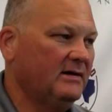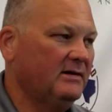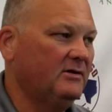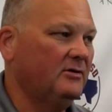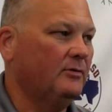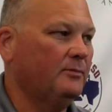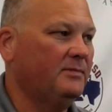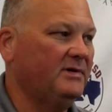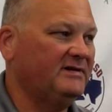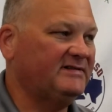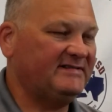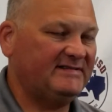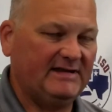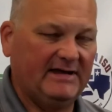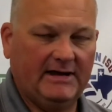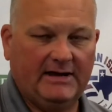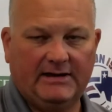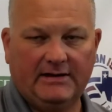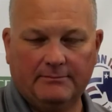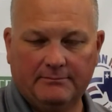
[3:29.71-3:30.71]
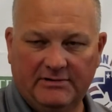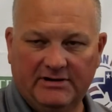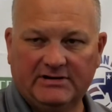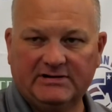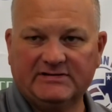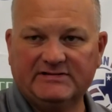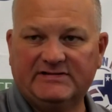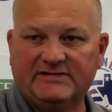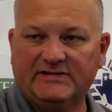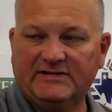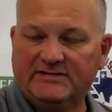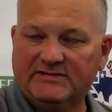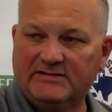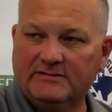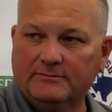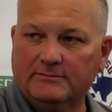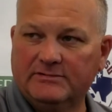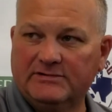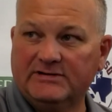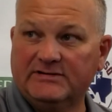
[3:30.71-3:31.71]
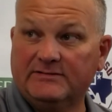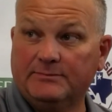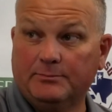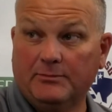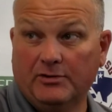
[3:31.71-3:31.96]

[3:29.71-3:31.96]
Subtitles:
you know, be steady and be consistent when it's